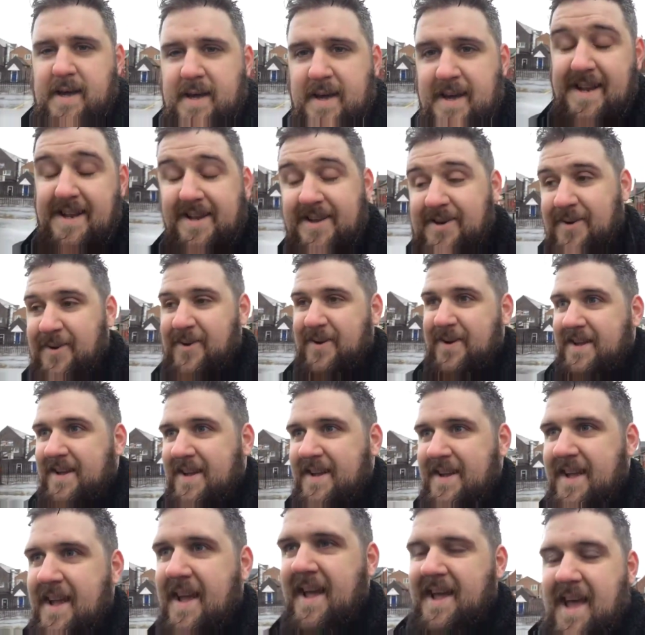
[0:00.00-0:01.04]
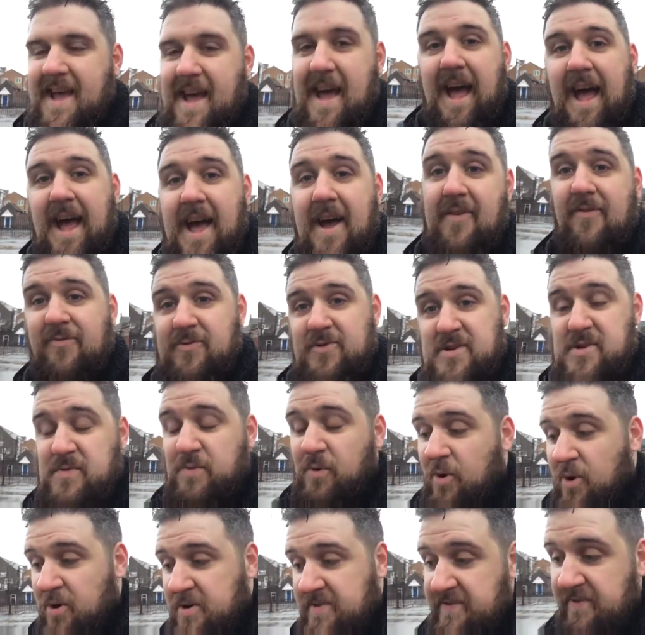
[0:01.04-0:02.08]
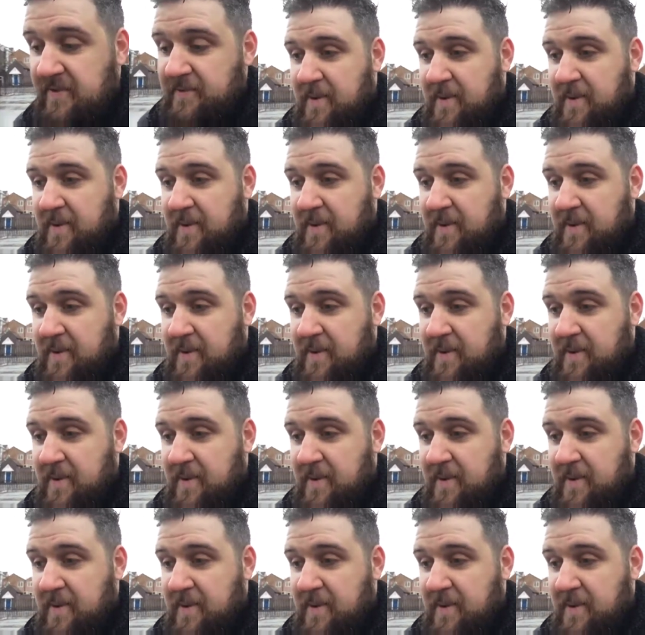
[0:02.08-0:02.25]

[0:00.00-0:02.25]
Hello. I have just walked for